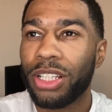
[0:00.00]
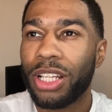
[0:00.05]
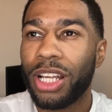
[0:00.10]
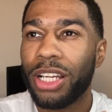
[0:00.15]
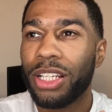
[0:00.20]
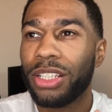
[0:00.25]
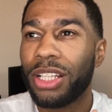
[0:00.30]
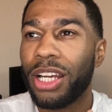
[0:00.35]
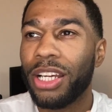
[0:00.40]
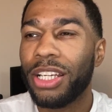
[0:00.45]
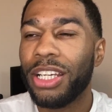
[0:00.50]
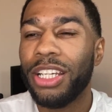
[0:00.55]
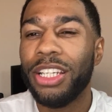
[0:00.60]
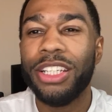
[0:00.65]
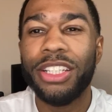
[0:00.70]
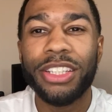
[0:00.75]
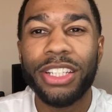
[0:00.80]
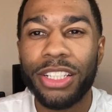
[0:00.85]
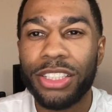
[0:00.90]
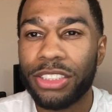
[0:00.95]
Like like
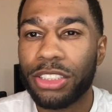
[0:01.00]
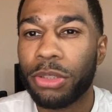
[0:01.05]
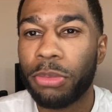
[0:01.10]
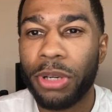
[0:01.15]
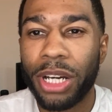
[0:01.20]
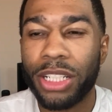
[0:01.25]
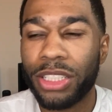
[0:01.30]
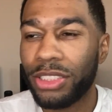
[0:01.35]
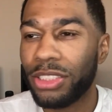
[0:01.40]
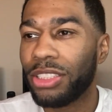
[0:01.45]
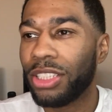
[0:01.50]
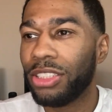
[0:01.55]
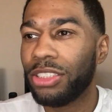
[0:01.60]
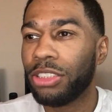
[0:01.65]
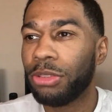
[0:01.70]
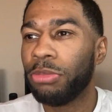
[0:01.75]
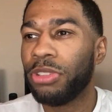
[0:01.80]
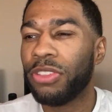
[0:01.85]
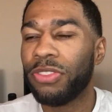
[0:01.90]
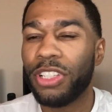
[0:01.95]
anything somebody said
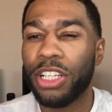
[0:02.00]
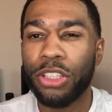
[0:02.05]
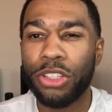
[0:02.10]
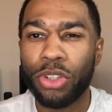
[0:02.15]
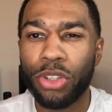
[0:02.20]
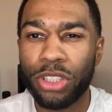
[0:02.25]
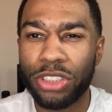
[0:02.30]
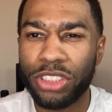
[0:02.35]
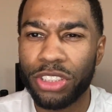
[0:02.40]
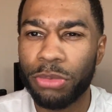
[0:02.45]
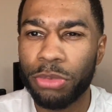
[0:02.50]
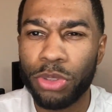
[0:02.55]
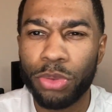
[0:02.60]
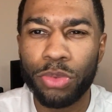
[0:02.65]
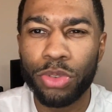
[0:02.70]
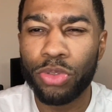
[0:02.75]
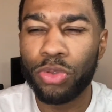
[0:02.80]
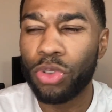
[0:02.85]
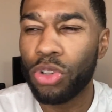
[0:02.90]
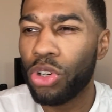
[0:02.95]
to me, if they thought something
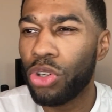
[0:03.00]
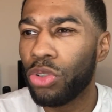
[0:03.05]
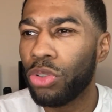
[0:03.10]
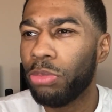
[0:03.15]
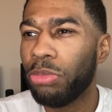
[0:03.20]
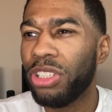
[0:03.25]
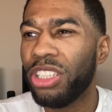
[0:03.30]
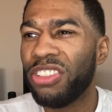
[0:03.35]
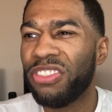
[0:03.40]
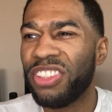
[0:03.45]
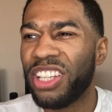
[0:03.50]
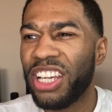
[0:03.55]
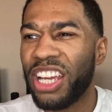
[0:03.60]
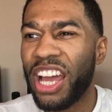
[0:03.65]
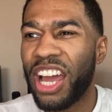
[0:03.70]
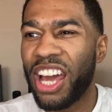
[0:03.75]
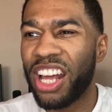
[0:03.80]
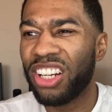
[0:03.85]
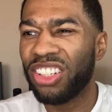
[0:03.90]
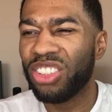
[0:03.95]
was wrong with me, if they
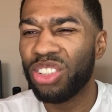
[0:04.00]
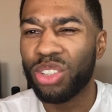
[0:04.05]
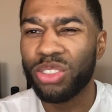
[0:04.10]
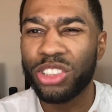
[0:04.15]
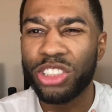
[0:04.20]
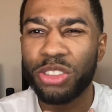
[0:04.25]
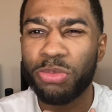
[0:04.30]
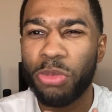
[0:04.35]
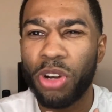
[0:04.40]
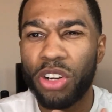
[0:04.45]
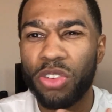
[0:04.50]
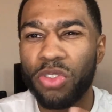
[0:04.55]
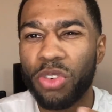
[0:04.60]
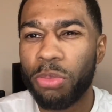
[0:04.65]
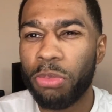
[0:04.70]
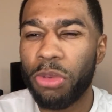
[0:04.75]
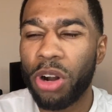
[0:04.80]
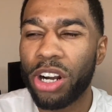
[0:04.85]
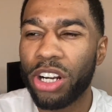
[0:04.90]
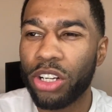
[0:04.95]
had a little smart
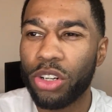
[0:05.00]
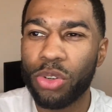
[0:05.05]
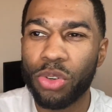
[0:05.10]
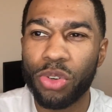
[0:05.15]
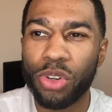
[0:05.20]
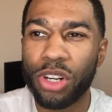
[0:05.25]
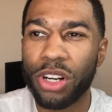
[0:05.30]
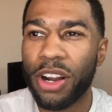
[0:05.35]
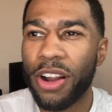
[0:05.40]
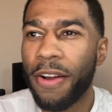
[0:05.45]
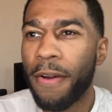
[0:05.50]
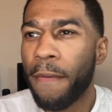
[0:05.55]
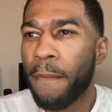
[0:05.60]
remark or